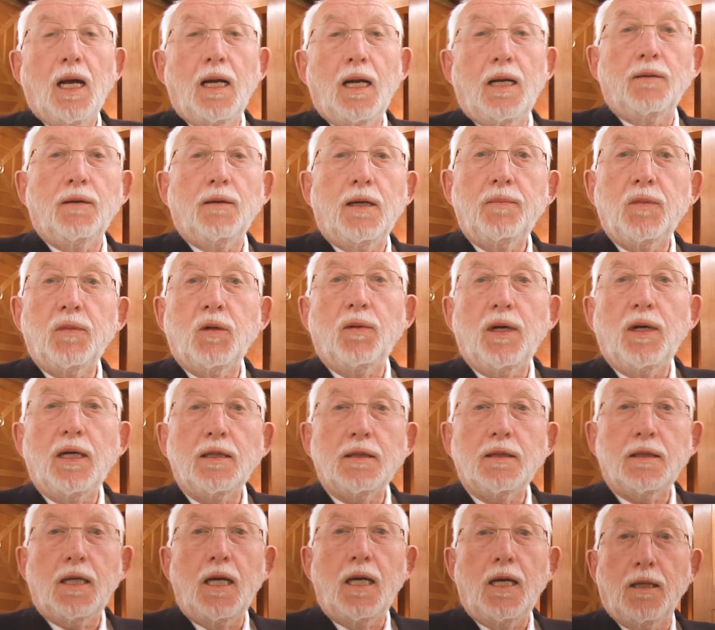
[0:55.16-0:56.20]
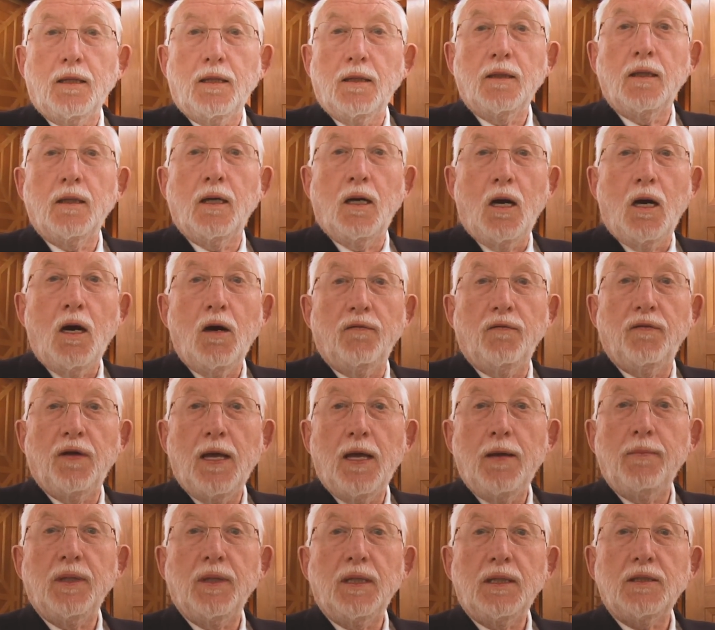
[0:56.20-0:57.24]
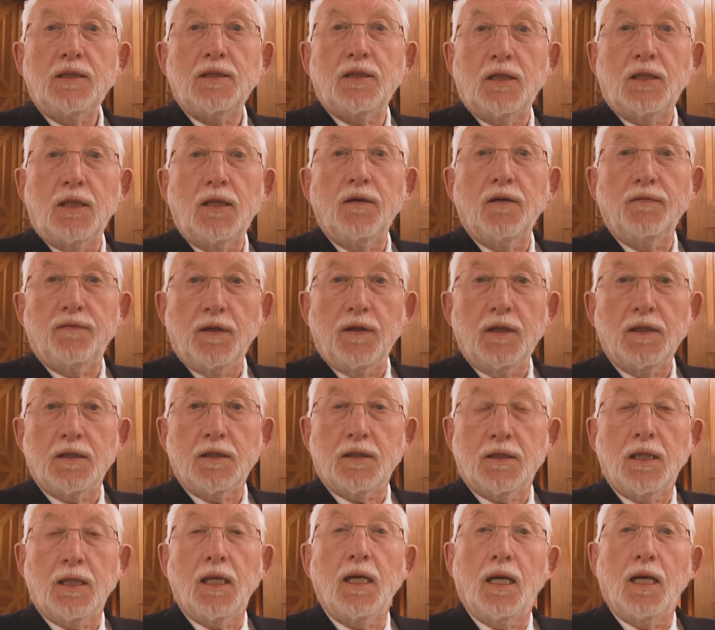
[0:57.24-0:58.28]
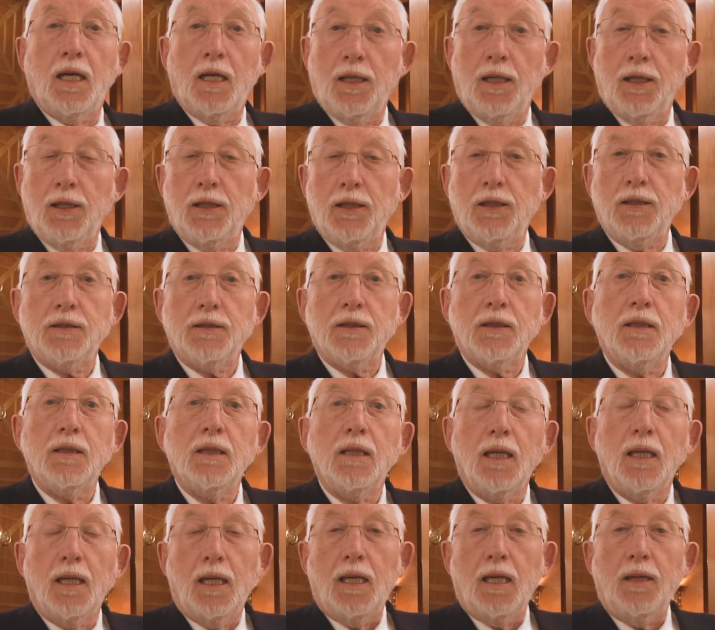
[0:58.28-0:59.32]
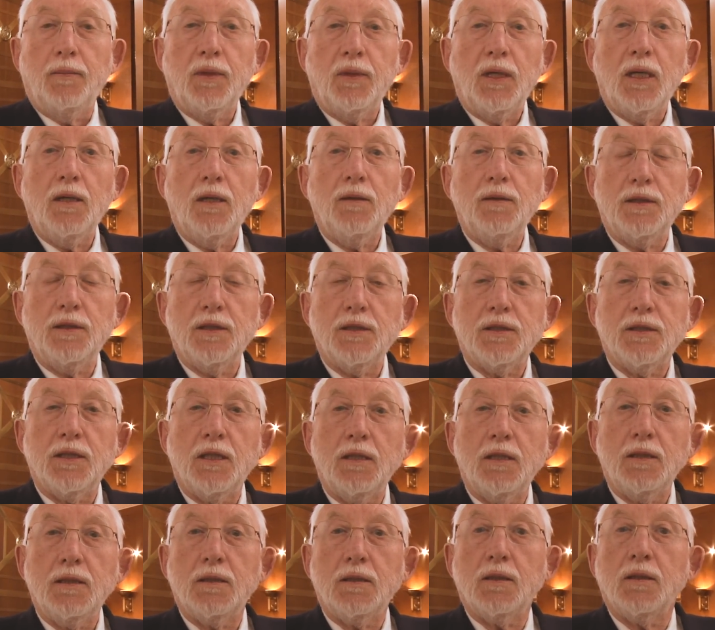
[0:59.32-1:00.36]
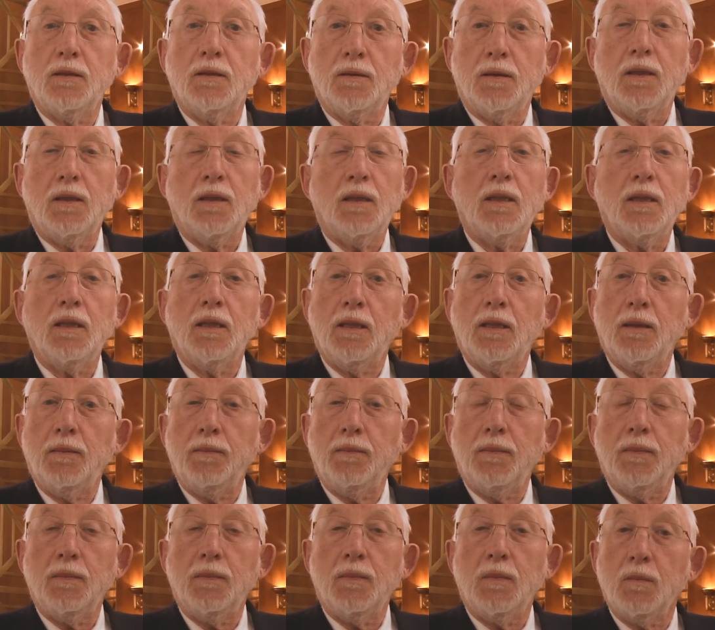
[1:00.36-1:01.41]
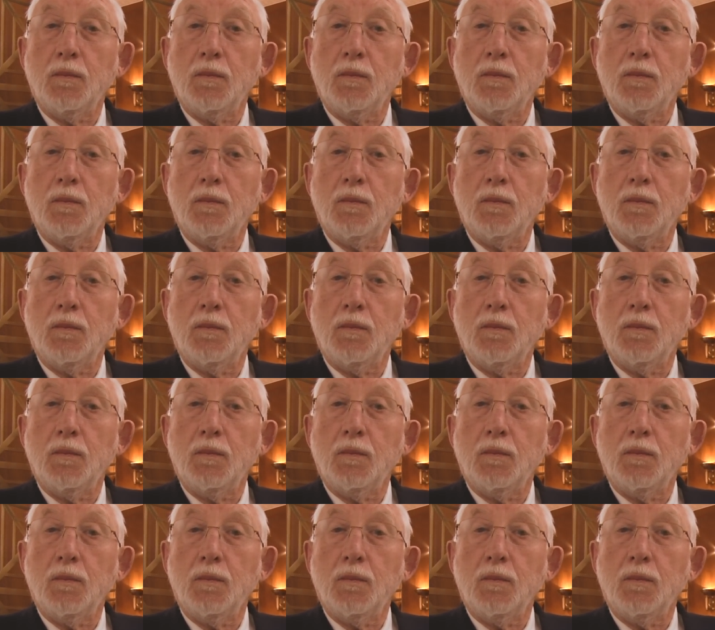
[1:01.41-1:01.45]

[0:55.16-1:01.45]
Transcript: Hello, I'm Llewellyn King of MECFS Alert. I'm here in the Senate um,